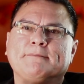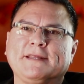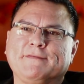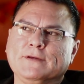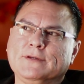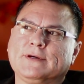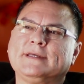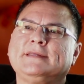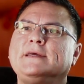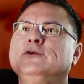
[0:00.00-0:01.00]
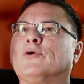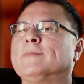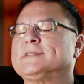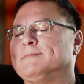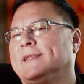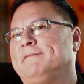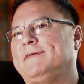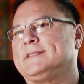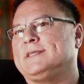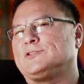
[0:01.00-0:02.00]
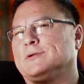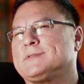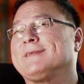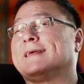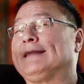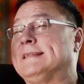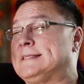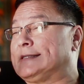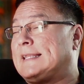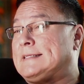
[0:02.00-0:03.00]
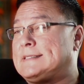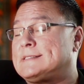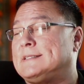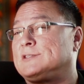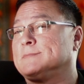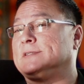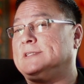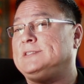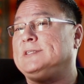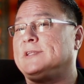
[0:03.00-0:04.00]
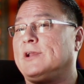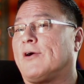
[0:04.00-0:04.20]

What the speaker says: But if you look at the enormous benefits in terms of the list that exists in terms of teaching the